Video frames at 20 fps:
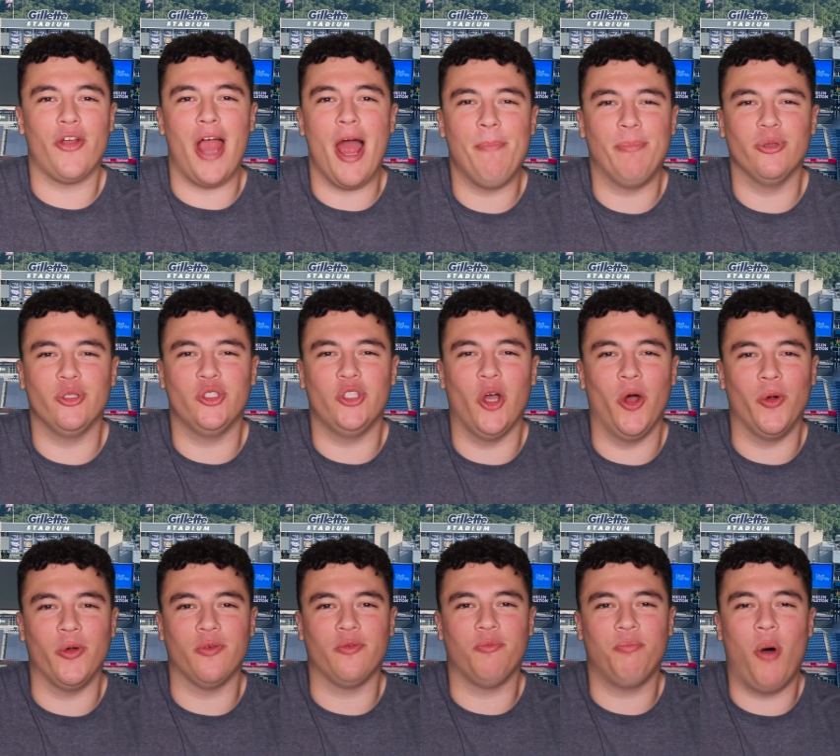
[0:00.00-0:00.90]

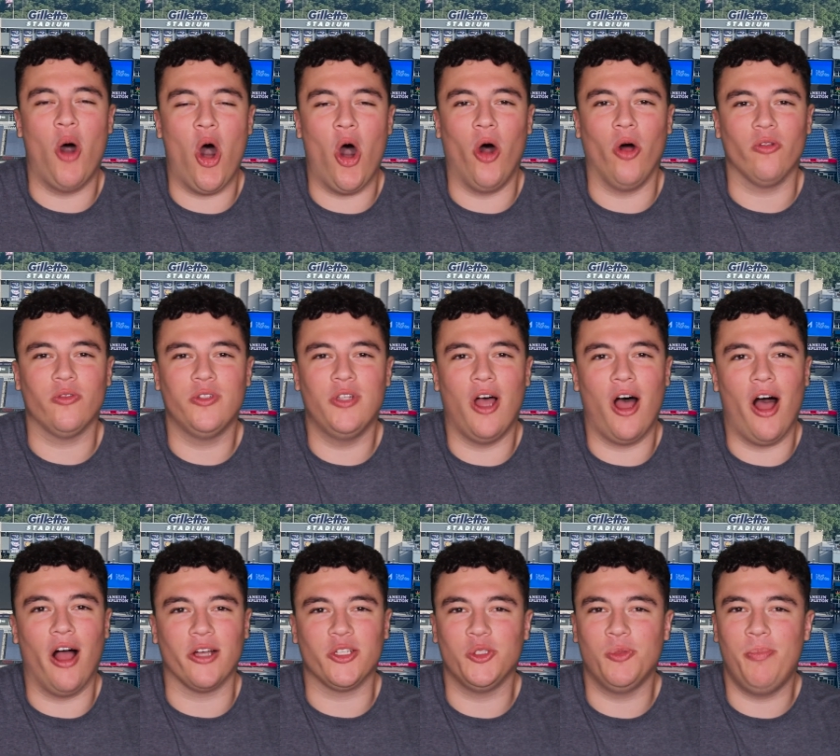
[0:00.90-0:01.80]
episode of Paul
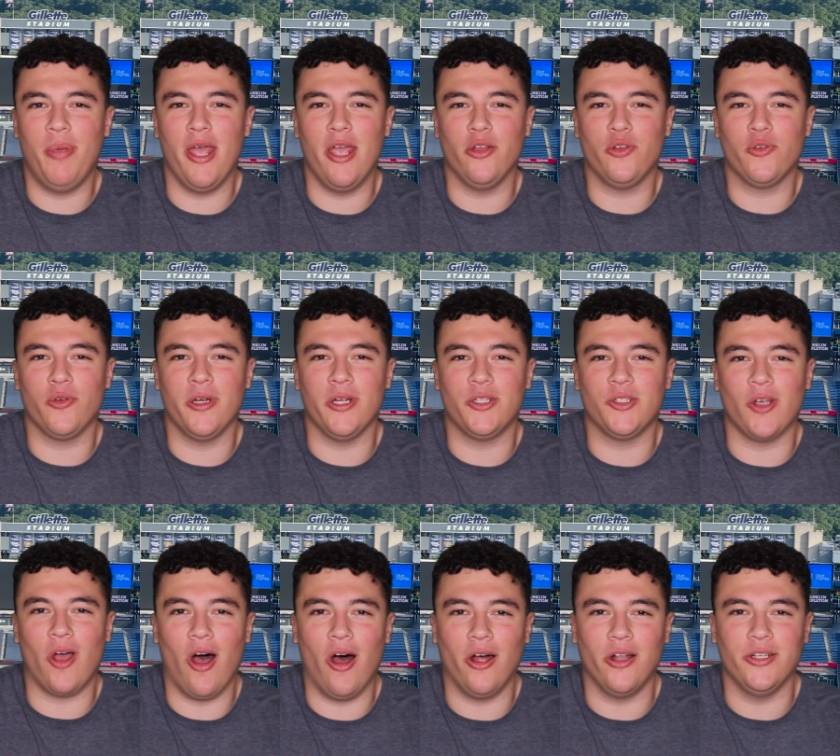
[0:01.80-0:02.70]
Talks Patriots
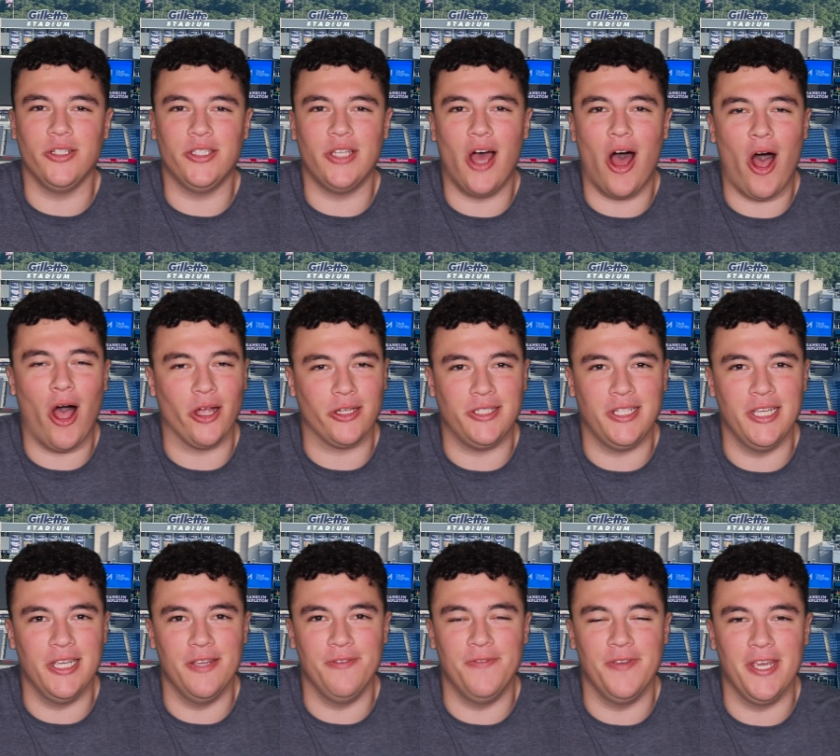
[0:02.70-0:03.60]
on Dog
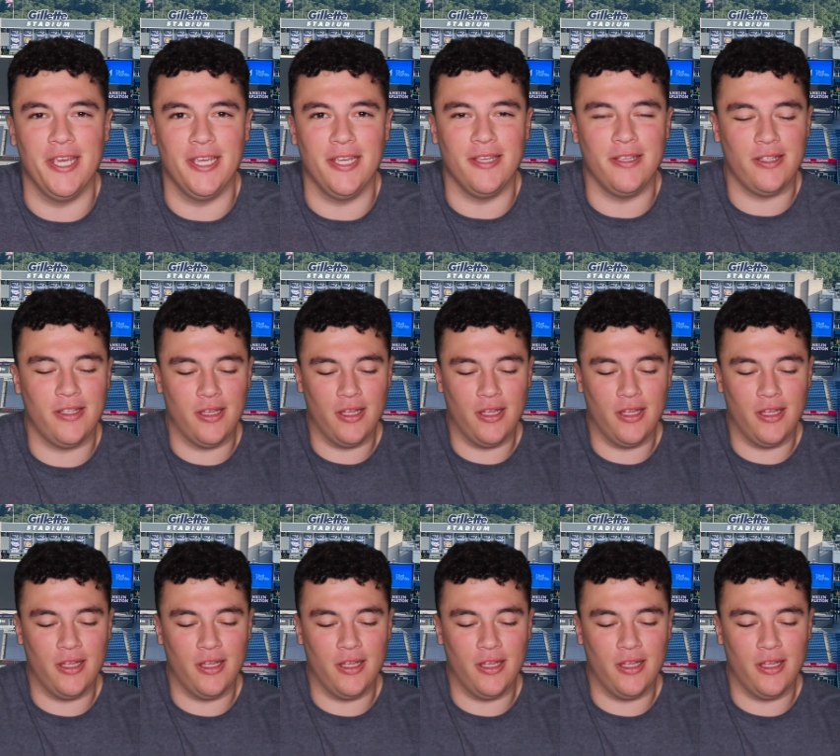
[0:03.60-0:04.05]
TV.